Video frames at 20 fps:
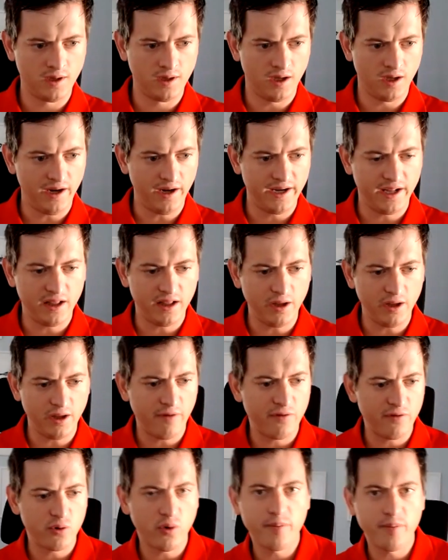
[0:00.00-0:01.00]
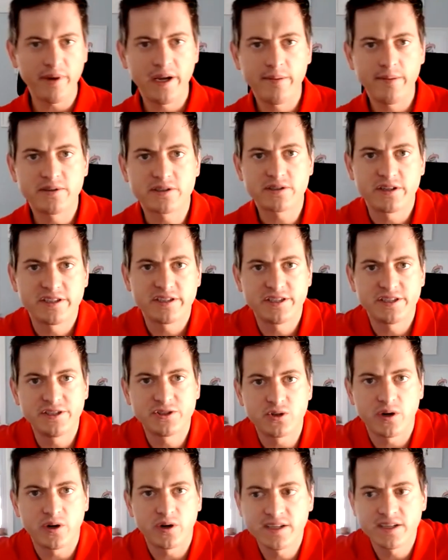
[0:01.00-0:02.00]
All right, hello everyone. My name is Christian
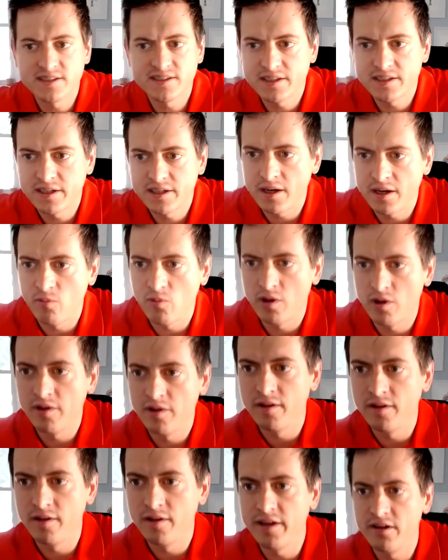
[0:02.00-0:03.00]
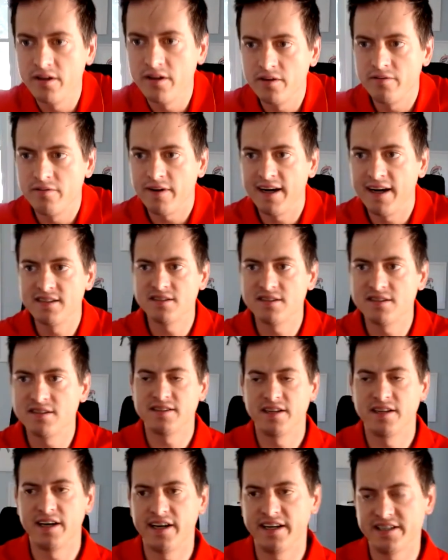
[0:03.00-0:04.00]
Jorgensen. I'm one of the legal advisors in
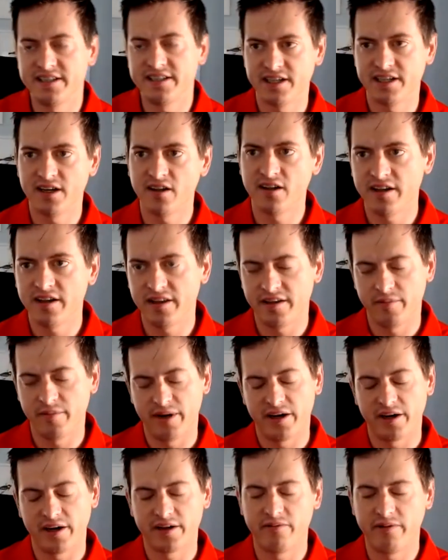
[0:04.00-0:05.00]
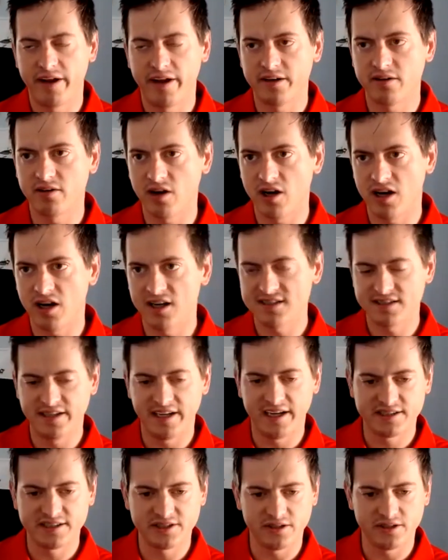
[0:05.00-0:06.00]
IHL at the American Red Cross
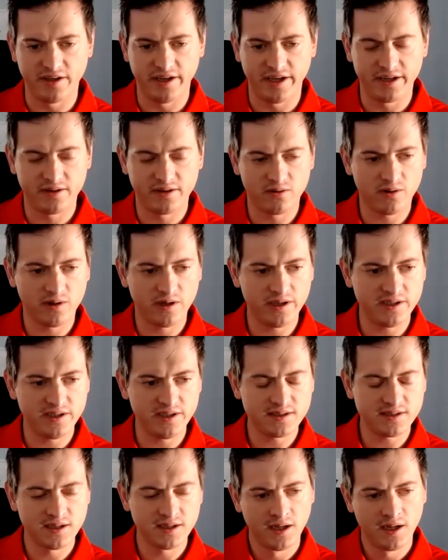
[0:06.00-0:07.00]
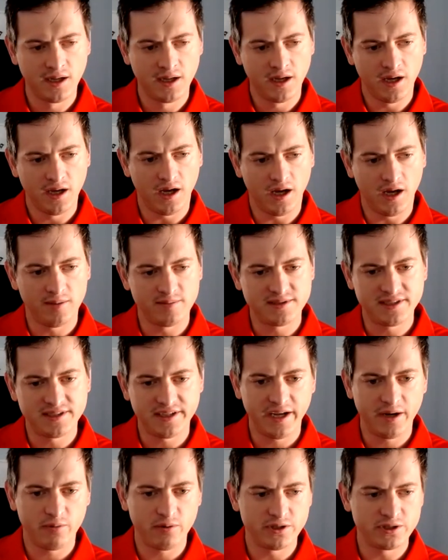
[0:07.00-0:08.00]
National Headquarters.
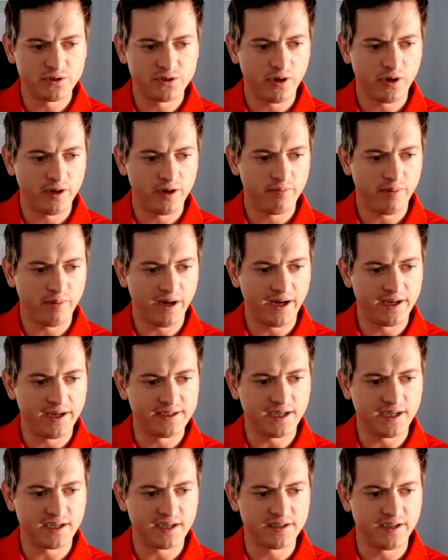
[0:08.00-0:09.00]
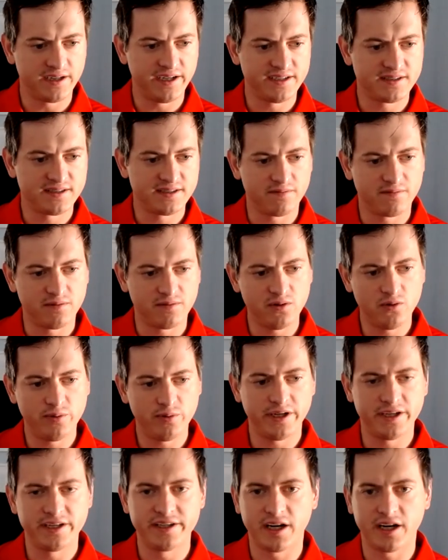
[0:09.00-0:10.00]
Today we're joined by Dr. Asaf
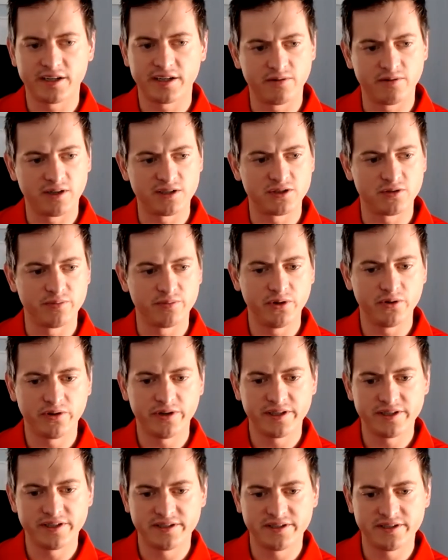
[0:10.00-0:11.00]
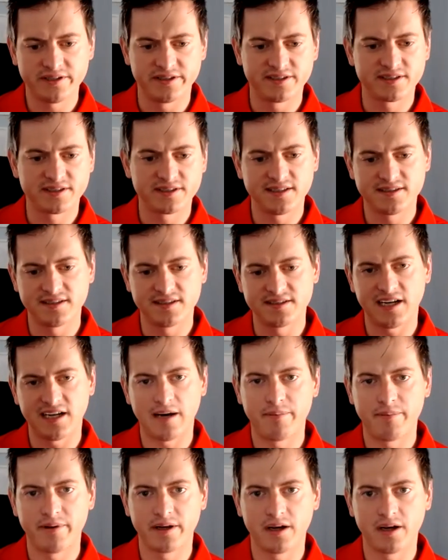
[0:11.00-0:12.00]
Lubin and Dr. Russell Buchan to discuss the
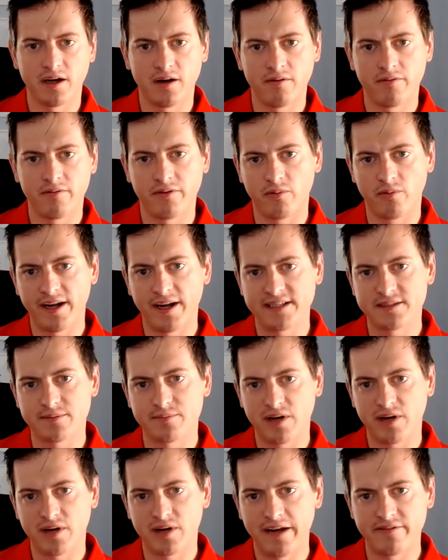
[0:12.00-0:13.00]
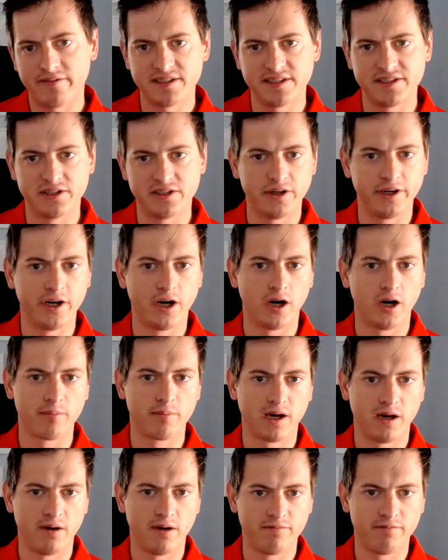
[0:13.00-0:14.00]
topic of the right to privacy during armed
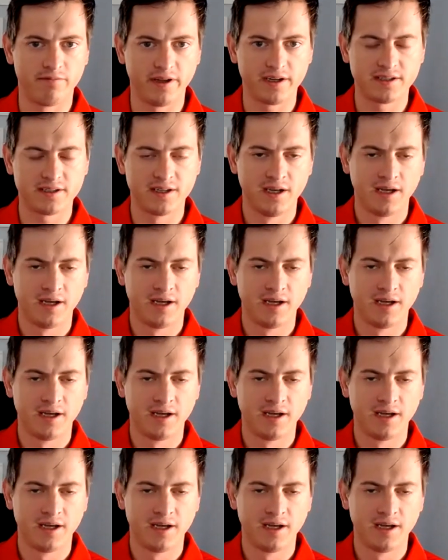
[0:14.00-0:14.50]
conflict.